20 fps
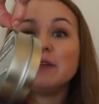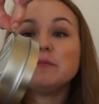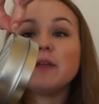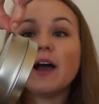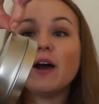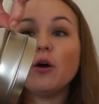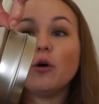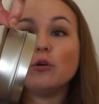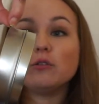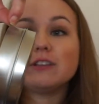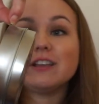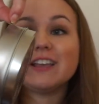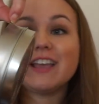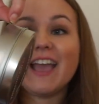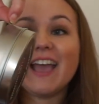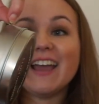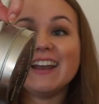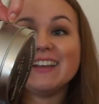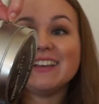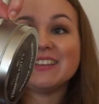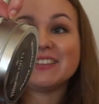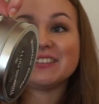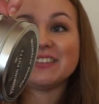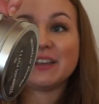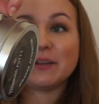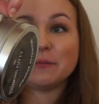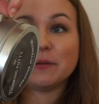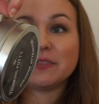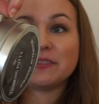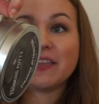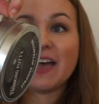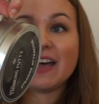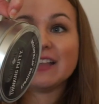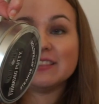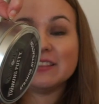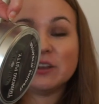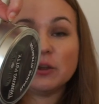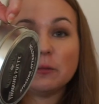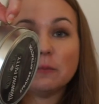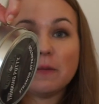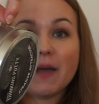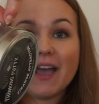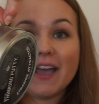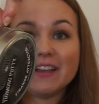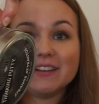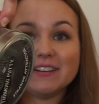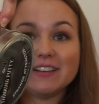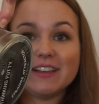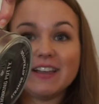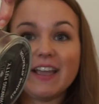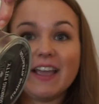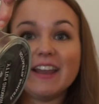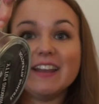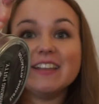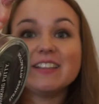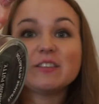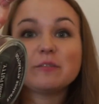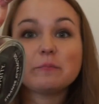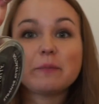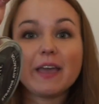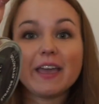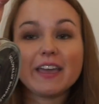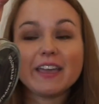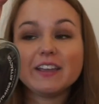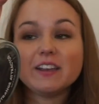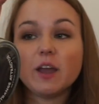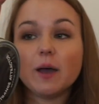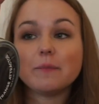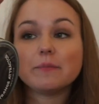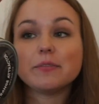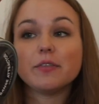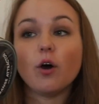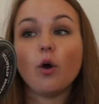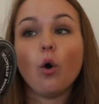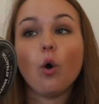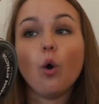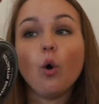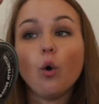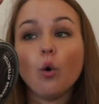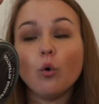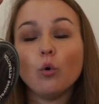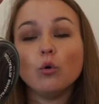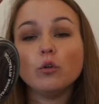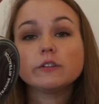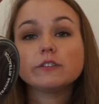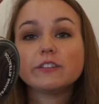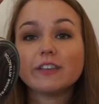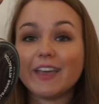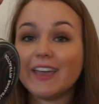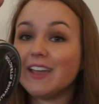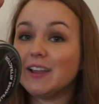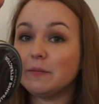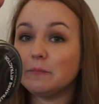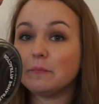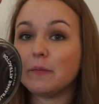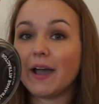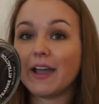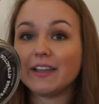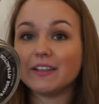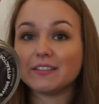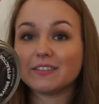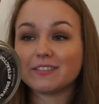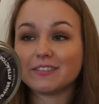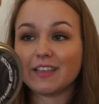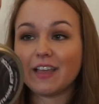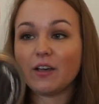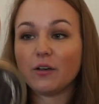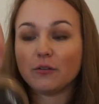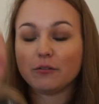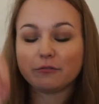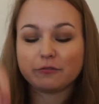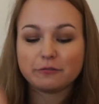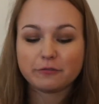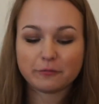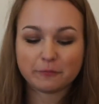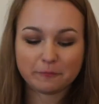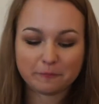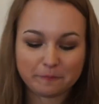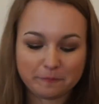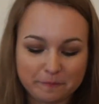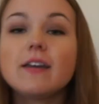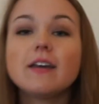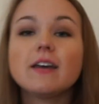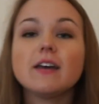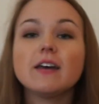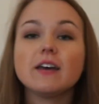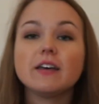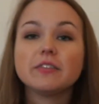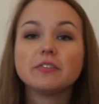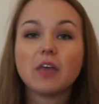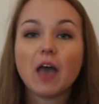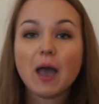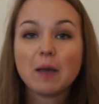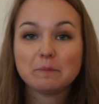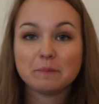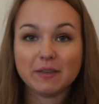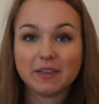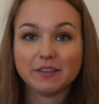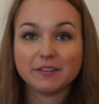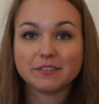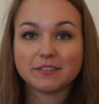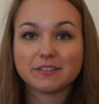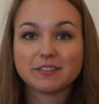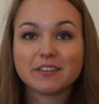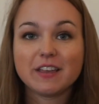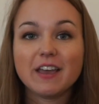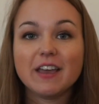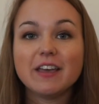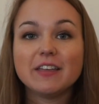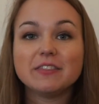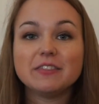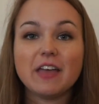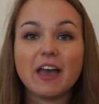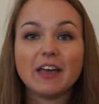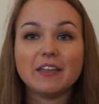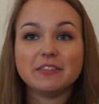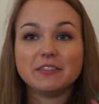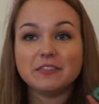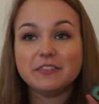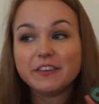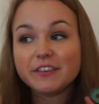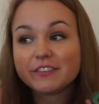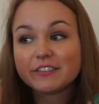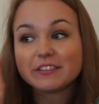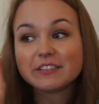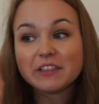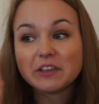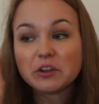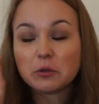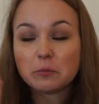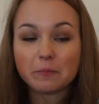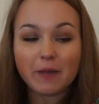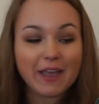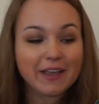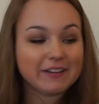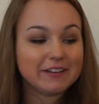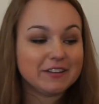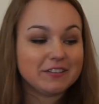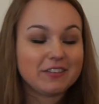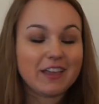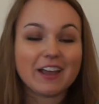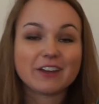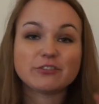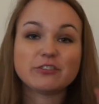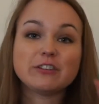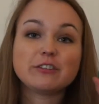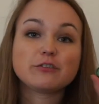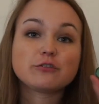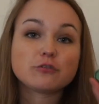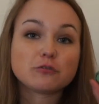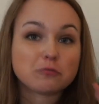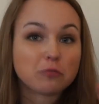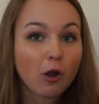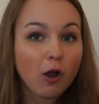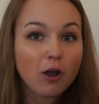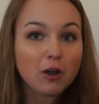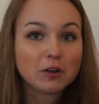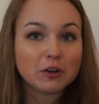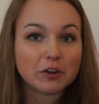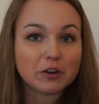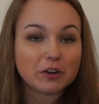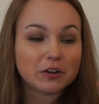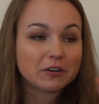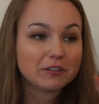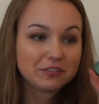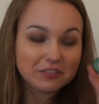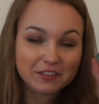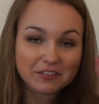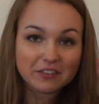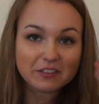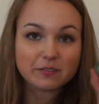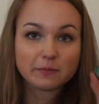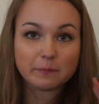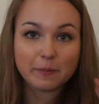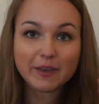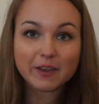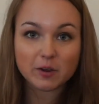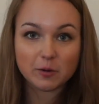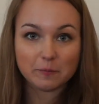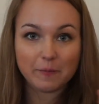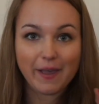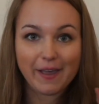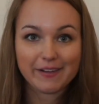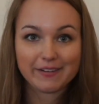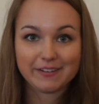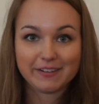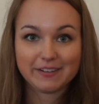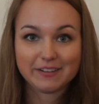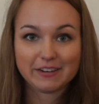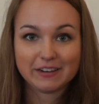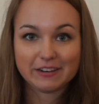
not holding anything but that little magnet, and it's picking up the whole tin by itself. That means that this little magnet's actually stronger than this bigger magnet.